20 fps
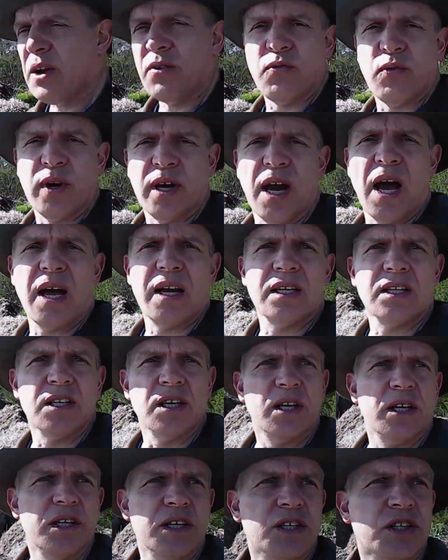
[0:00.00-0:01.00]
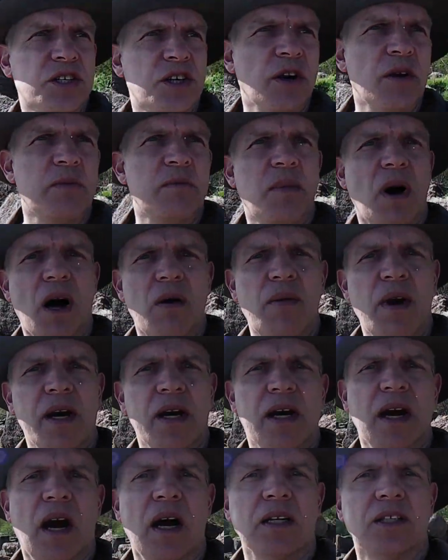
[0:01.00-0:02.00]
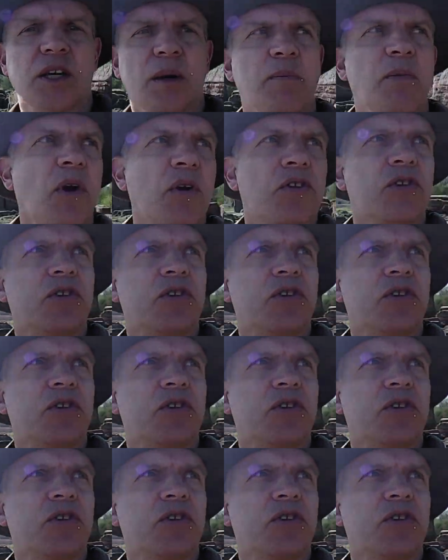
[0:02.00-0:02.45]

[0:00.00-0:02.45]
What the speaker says: we get disturbed by red kites, I'm not